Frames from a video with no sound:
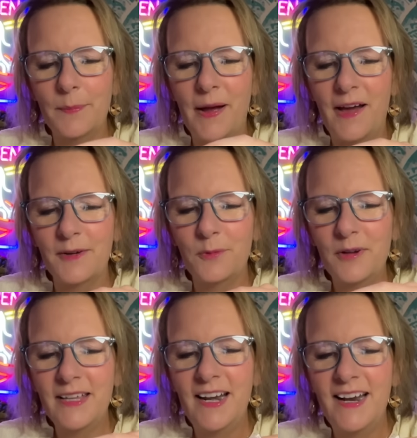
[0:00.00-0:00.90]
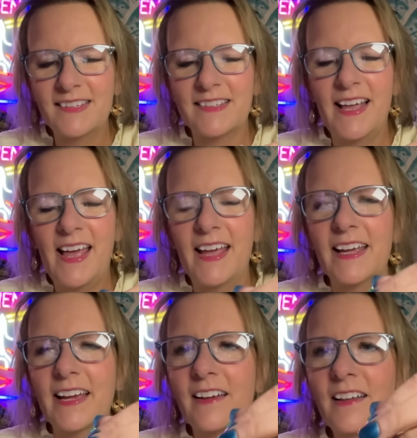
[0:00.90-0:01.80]
it. What can I say?
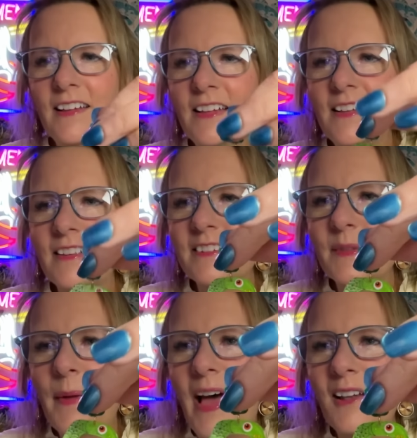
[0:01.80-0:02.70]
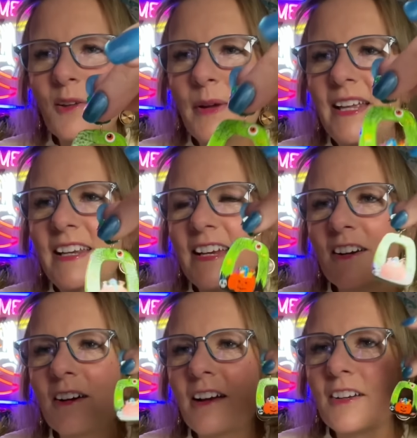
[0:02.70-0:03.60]
Some Halloween ear
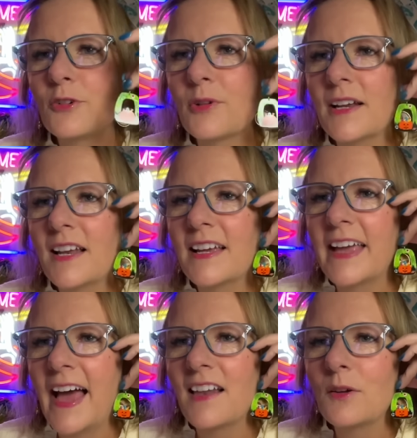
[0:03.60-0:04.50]
acrylic Halloween